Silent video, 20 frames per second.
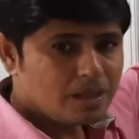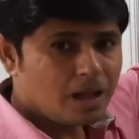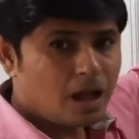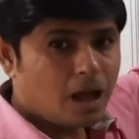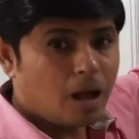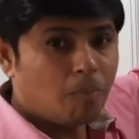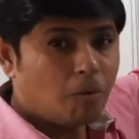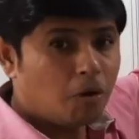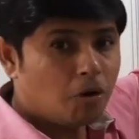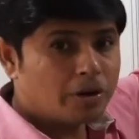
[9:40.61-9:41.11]

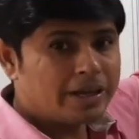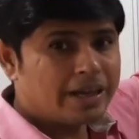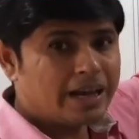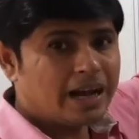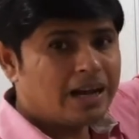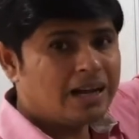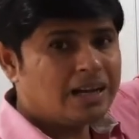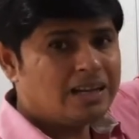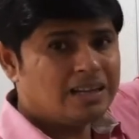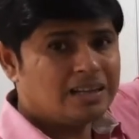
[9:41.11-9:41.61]

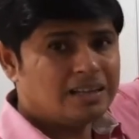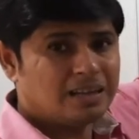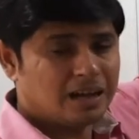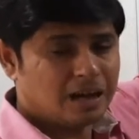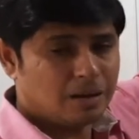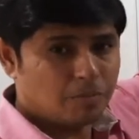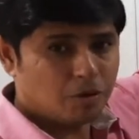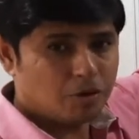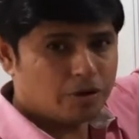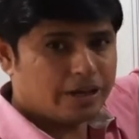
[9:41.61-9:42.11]
Ammonia
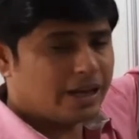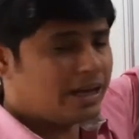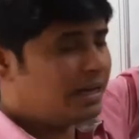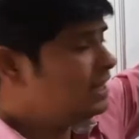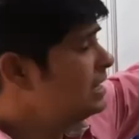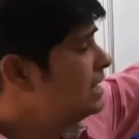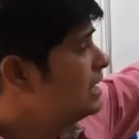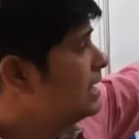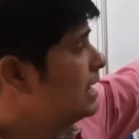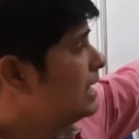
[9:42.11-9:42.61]

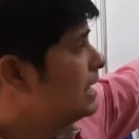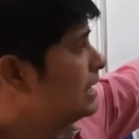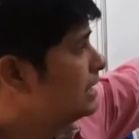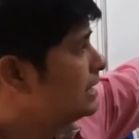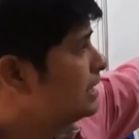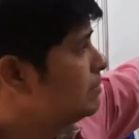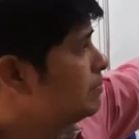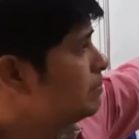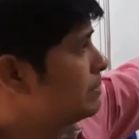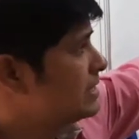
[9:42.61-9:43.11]

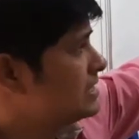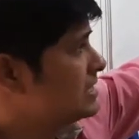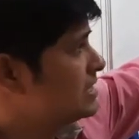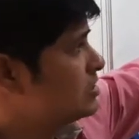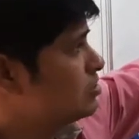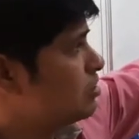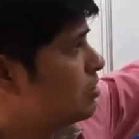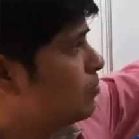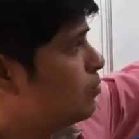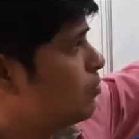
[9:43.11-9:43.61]
in
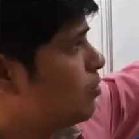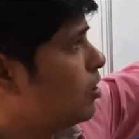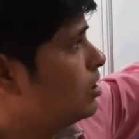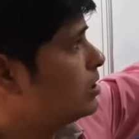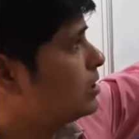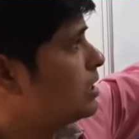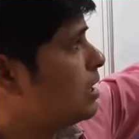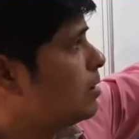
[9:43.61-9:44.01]
presence of what?